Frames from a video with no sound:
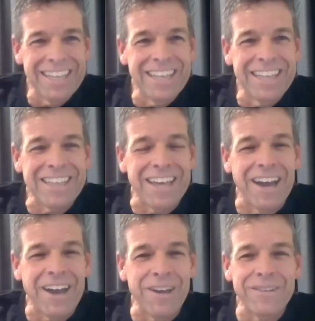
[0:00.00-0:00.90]

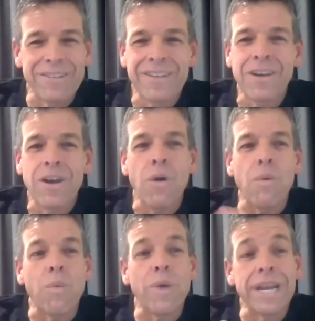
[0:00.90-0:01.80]
So
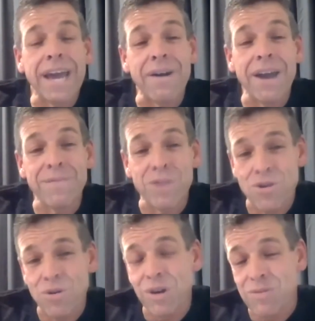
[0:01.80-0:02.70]
we now have the
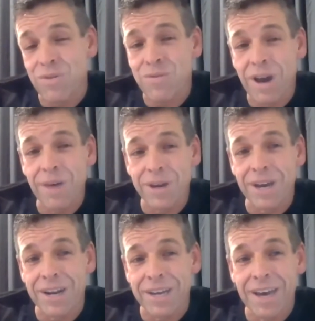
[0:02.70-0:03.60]
choice which way we're
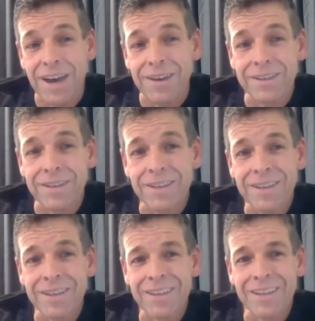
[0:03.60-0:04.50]
going to go.
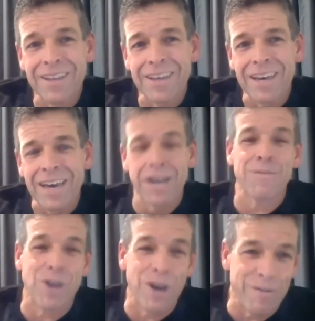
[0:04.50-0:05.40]
And I'm
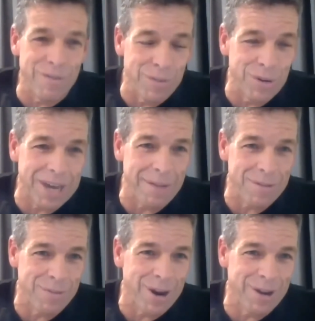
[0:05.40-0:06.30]
sorry for boot camp
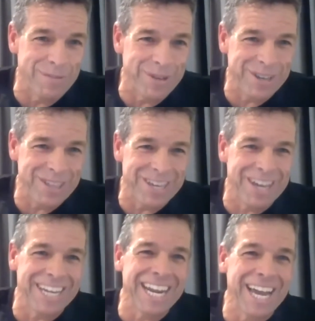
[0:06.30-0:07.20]
tomorrow, because you're
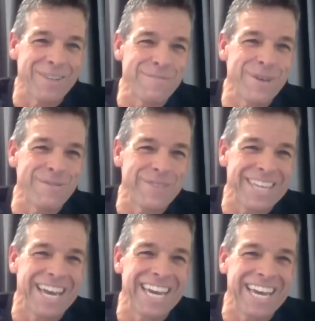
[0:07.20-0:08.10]
going to get 100 burpees,
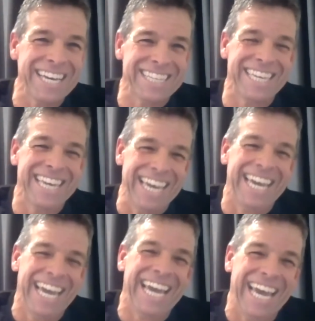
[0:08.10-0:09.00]
aren't
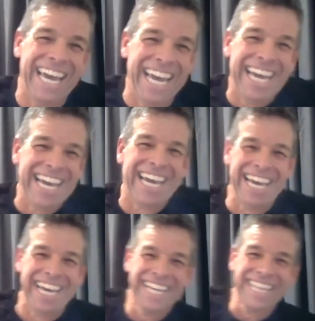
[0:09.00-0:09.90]
you?
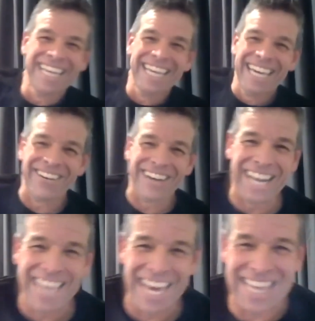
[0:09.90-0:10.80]
We're
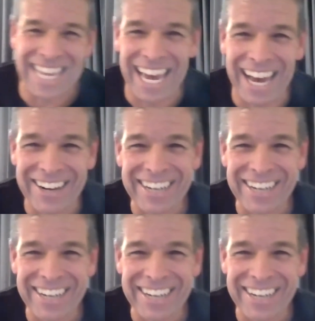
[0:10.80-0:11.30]
going to test it out.